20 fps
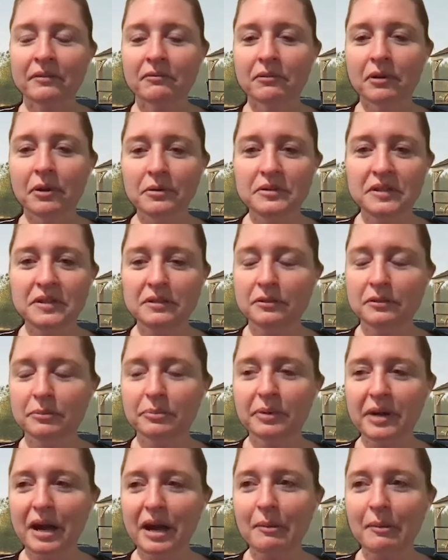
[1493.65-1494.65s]
Rosie what?
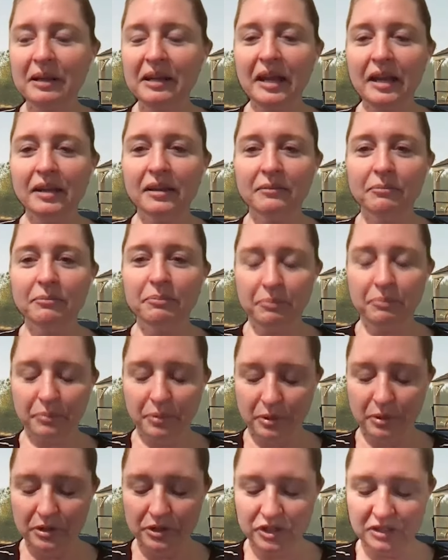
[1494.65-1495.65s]
would probably like
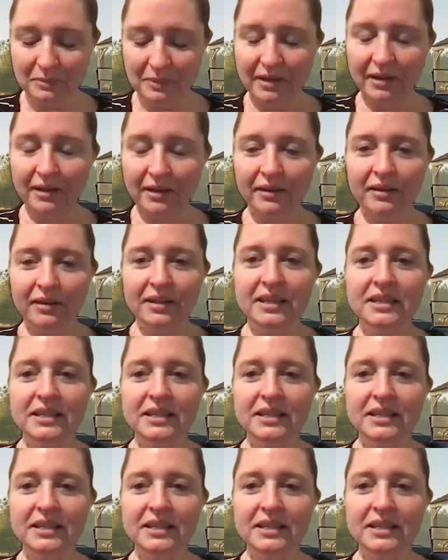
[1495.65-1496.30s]
push him on her.